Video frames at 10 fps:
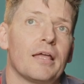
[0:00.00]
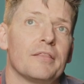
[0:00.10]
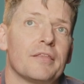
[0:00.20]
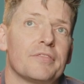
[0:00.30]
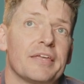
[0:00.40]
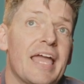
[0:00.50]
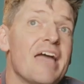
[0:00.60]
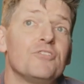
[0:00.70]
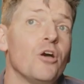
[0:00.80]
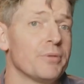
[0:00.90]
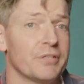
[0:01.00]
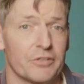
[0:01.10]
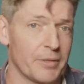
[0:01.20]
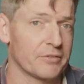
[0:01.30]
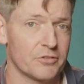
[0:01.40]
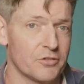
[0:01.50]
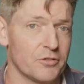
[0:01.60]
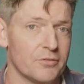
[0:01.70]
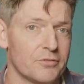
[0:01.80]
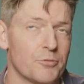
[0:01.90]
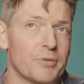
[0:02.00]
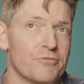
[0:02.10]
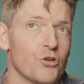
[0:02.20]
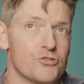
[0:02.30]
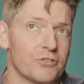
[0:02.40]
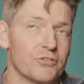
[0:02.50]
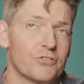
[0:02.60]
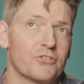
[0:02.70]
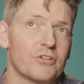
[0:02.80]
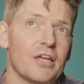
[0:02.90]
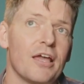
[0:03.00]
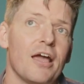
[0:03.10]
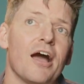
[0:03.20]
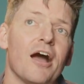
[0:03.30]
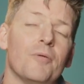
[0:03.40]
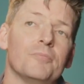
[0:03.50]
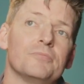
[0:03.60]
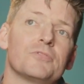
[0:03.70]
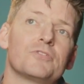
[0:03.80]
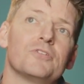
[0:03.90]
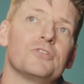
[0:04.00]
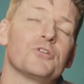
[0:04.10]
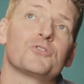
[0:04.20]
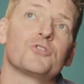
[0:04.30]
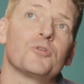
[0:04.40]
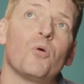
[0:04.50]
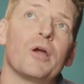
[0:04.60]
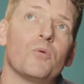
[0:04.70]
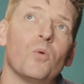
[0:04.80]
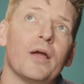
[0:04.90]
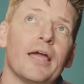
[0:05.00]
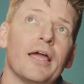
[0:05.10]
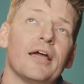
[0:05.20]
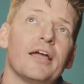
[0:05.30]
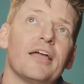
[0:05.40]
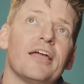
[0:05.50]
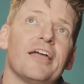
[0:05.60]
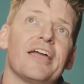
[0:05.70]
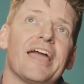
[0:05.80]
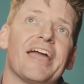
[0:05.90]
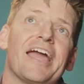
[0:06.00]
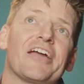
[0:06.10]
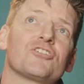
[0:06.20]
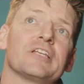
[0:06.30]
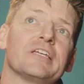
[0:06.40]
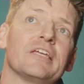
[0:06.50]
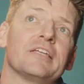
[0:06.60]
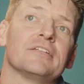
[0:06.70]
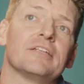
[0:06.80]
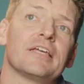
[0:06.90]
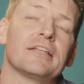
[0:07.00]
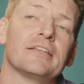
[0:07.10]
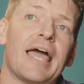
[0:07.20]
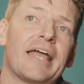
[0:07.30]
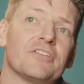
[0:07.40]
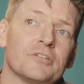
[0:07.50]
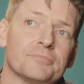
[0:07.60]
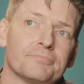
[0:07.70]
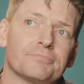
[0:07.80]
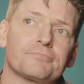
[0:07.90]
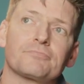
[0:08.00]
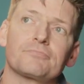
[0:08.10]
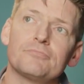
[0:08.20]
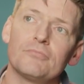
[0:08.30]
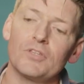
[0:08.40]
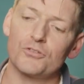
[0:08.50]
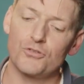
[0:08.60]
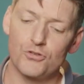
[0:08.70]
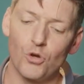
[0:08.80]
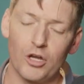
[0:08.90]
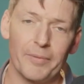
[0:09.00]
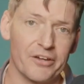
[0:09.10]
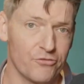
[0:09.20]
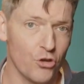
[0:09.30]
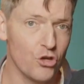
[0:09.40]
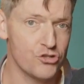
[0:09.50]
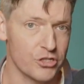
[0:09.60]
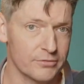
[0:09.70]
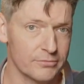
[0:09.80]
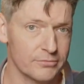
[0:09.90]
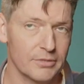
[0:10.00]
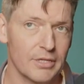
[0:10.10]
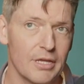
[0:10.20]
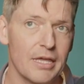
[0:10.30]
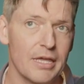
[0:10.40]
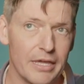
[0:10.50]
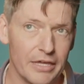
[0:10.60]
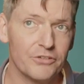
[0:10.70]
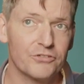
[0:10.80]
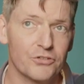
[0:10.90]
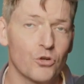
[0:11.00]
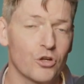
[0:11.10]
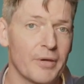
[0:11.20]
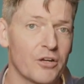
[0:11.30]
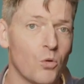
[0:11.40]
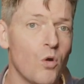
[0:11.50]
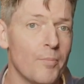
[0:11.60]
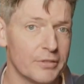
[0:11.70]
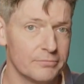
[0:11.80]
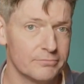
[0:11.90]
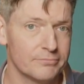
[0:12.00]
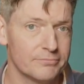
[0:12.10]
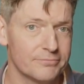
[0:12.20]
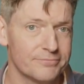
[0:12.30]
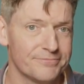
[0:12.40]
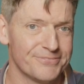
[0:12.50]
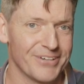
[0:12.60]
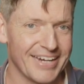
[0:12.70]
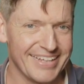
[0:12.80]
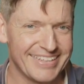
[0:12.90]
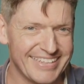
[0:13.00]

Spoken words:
they have not been expected to be virgins, to the point where actually in Latin, to talk about a virgin is to talk about a woman, right?